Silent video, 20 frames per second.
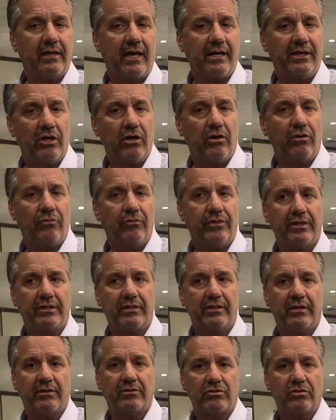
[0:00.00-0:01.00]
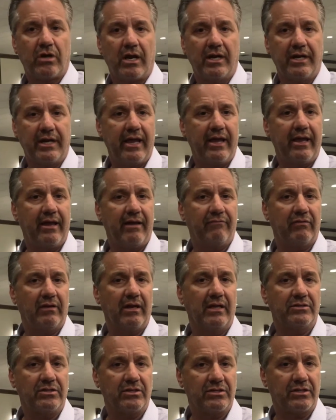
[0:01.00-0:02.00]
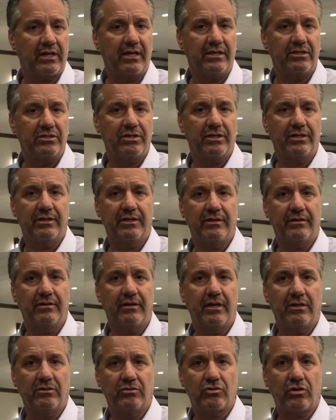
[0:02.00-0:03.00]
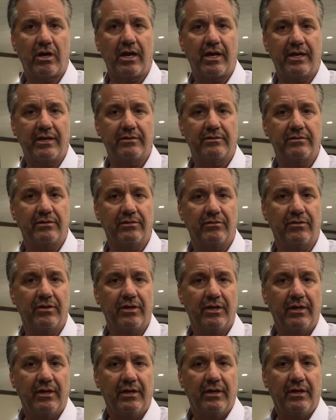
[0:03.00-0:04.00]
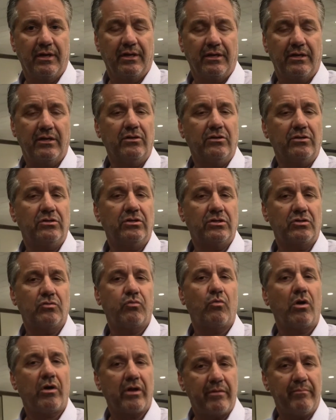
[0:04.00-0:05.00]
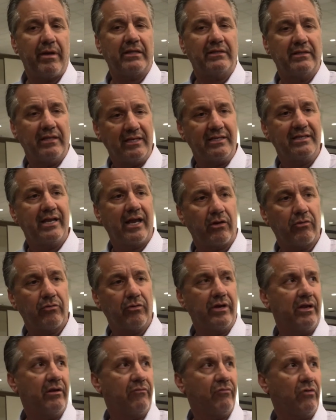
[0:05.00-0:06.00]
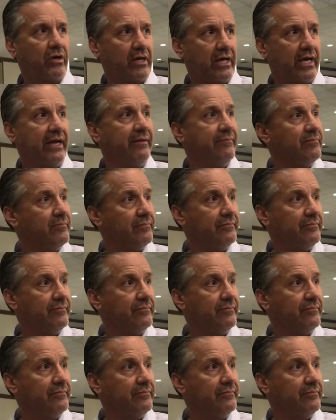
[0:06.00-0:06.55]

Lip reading: I know that they're trying to have legislation and trying to, you know, you just worry about the integrity of our game.